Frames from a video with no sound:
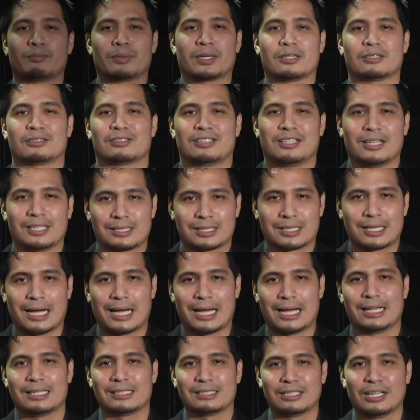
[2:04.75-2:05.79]
because these
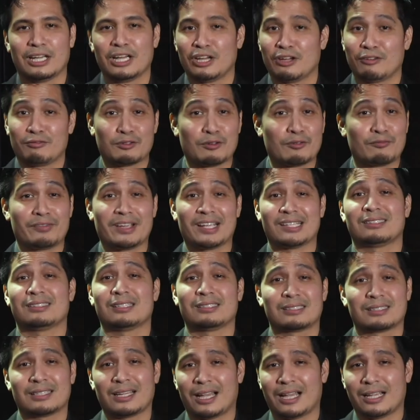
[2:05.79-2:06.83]
guys, if you face
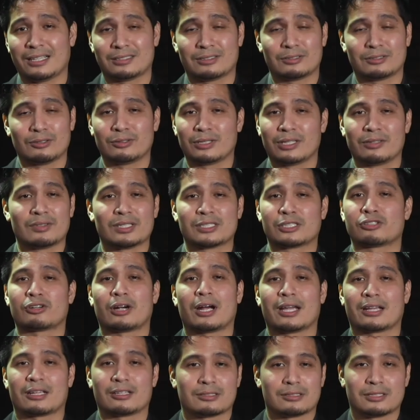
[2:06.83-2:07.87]
these guys, don't even
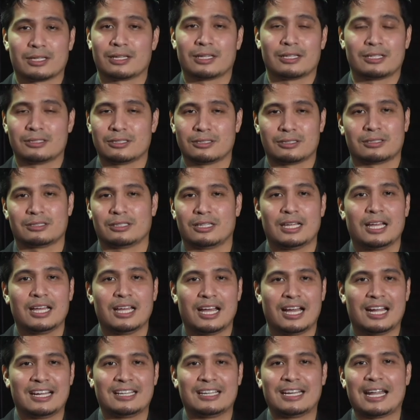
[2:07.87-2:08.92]
try, because they're going to just
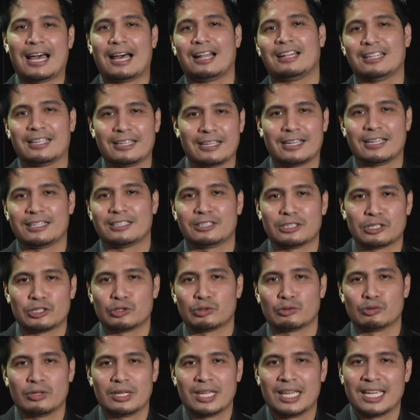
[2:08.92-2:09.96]
annihilate
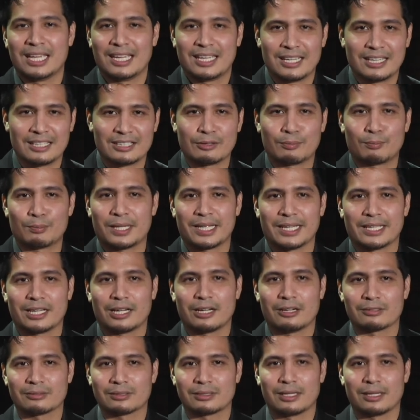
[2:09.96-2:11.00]
you in the
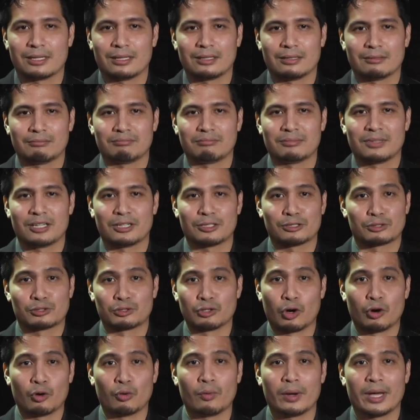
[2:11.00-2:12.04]
playoffs. And there is
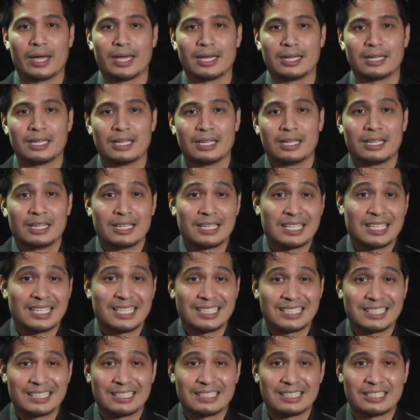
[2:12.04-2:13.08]
no way
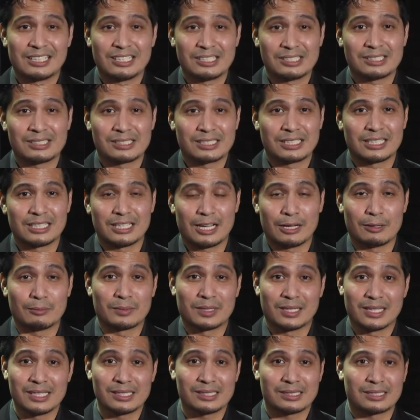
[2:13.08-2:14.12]

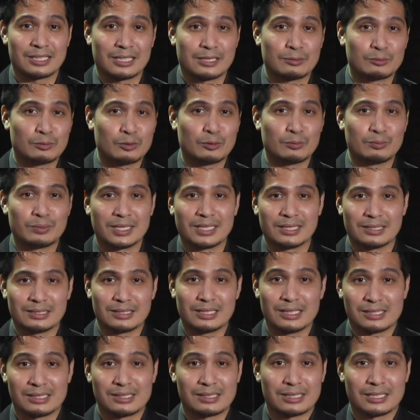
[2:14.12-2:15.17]
his team will beat
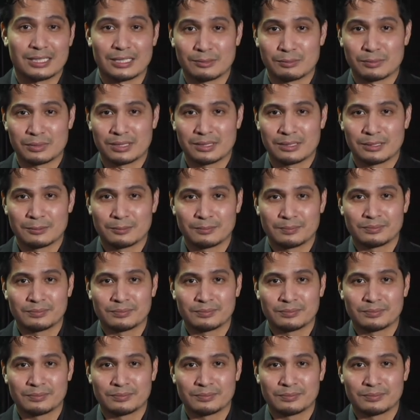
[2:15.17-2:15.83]
this team's